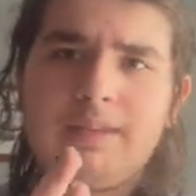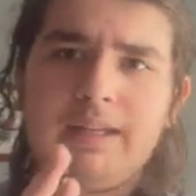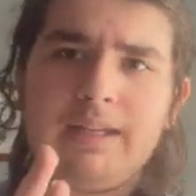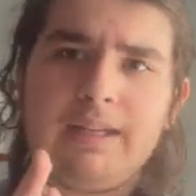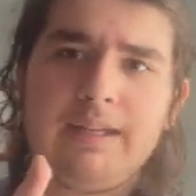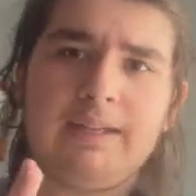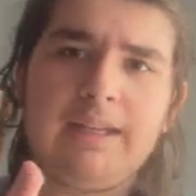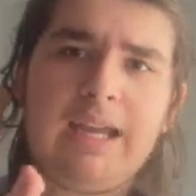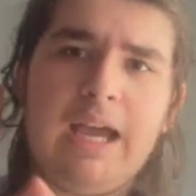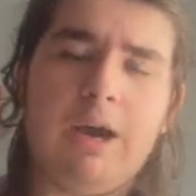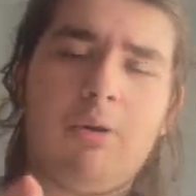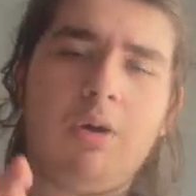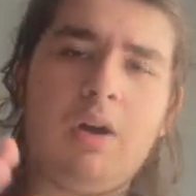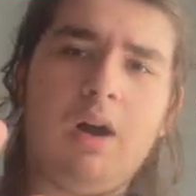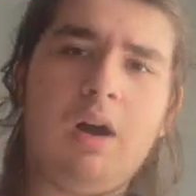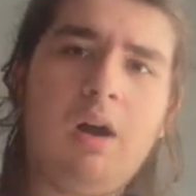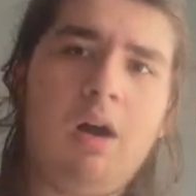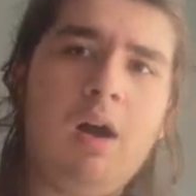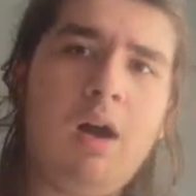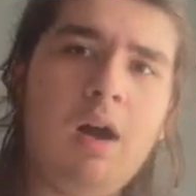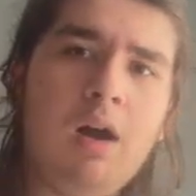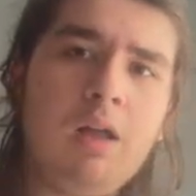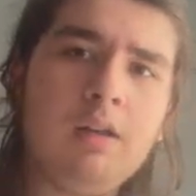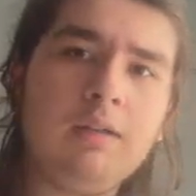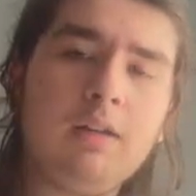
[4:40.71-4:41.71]
Now,
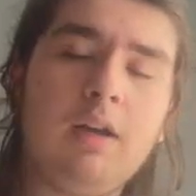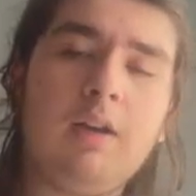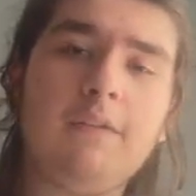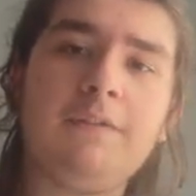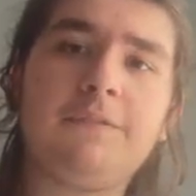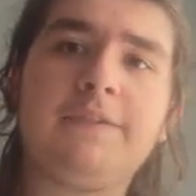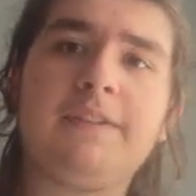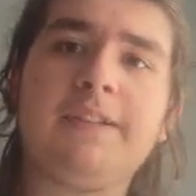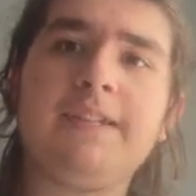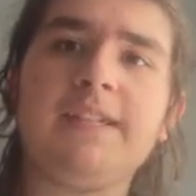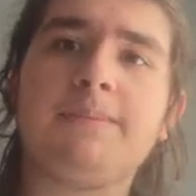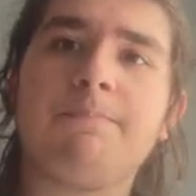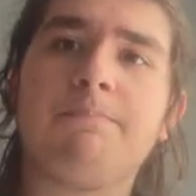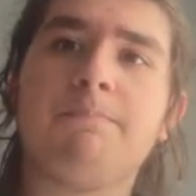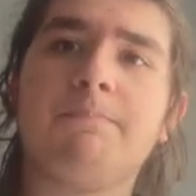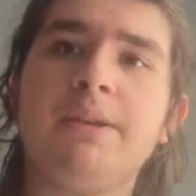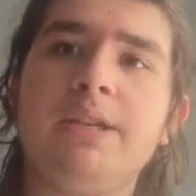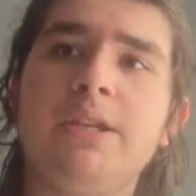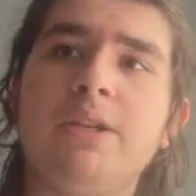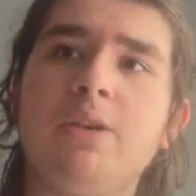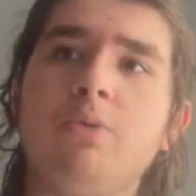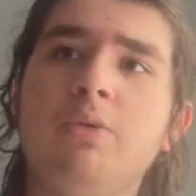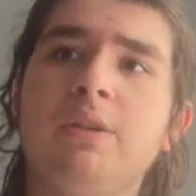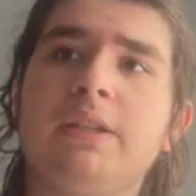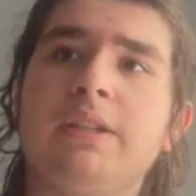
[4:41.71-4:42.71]
all of these
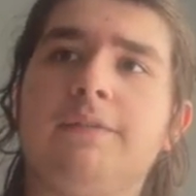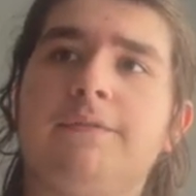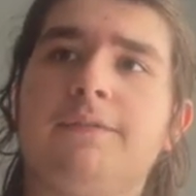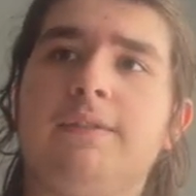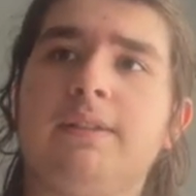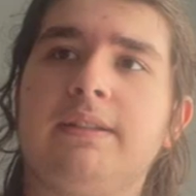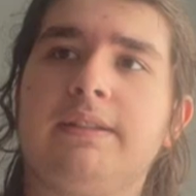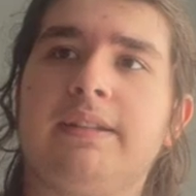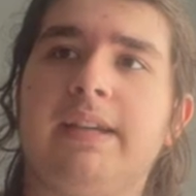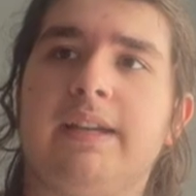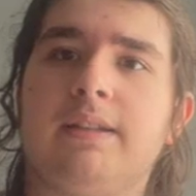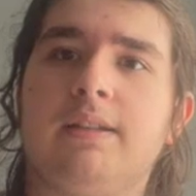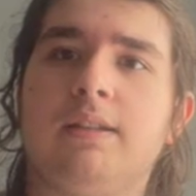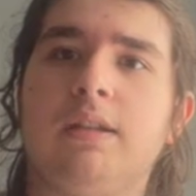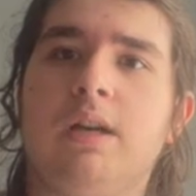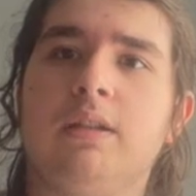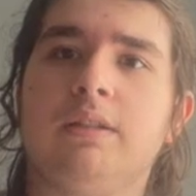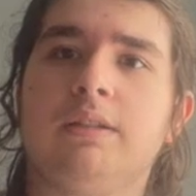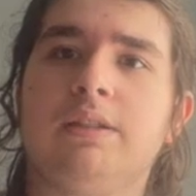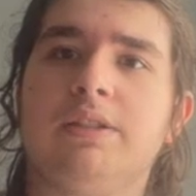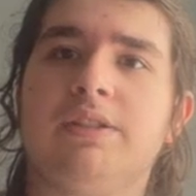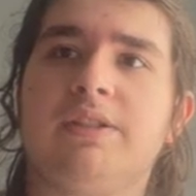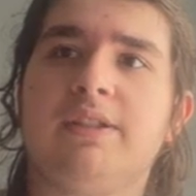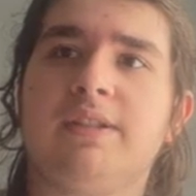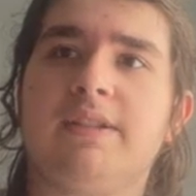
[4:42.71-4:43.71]
beautiful
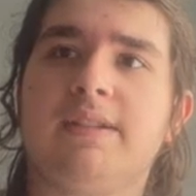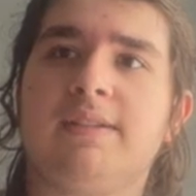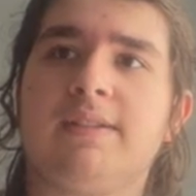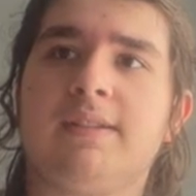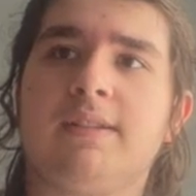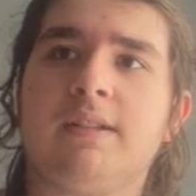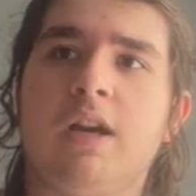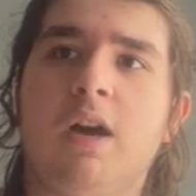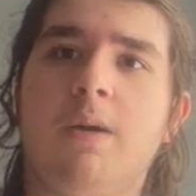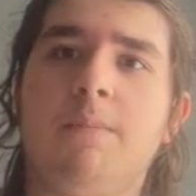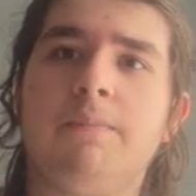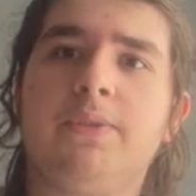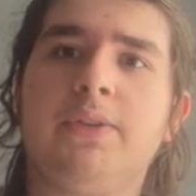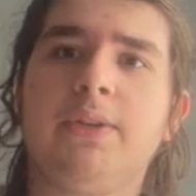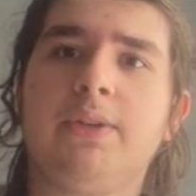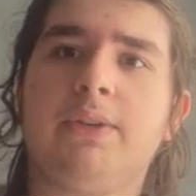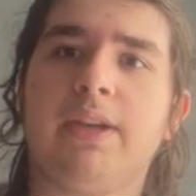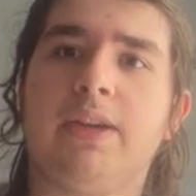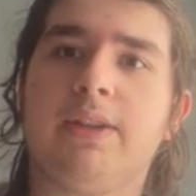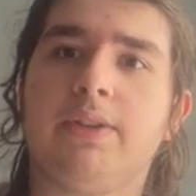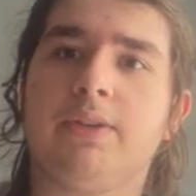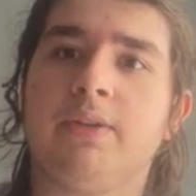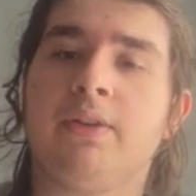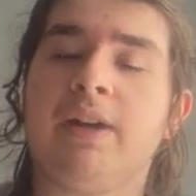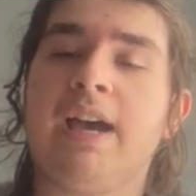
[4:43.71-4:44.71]
technologies come
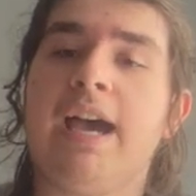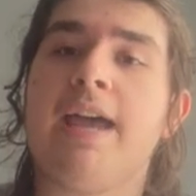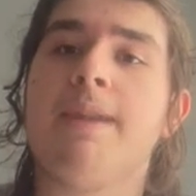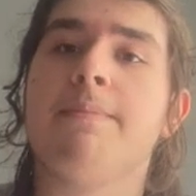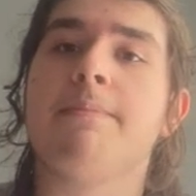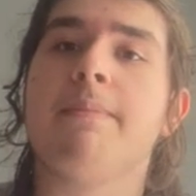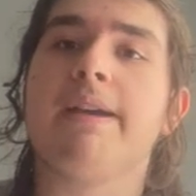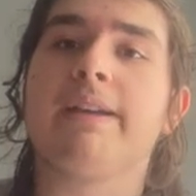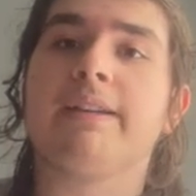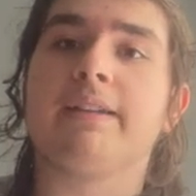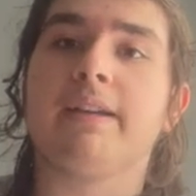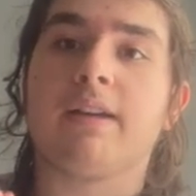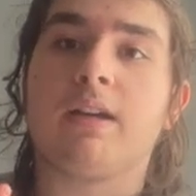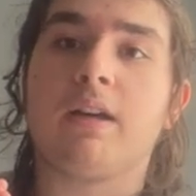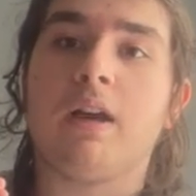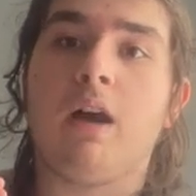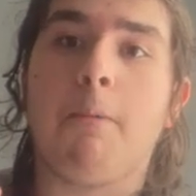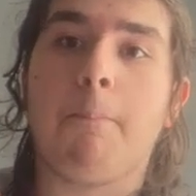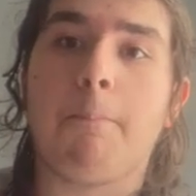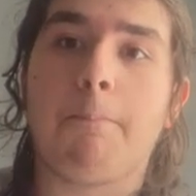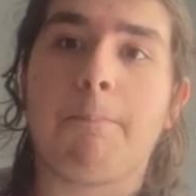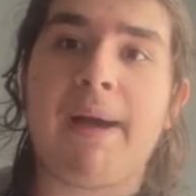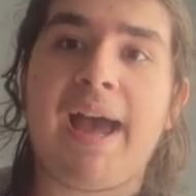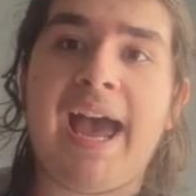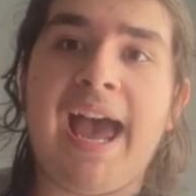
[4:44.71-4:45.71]
together and make a
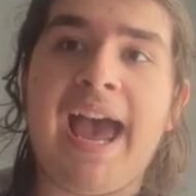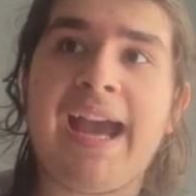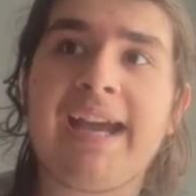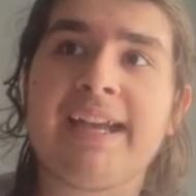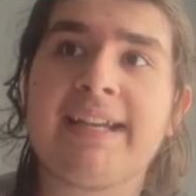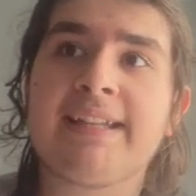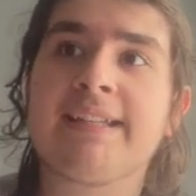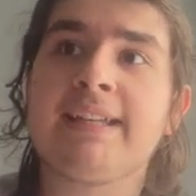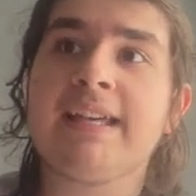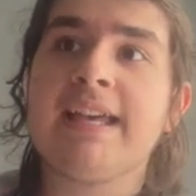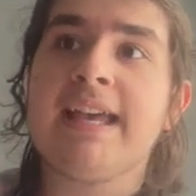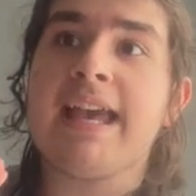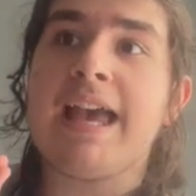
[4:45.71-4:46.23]
compact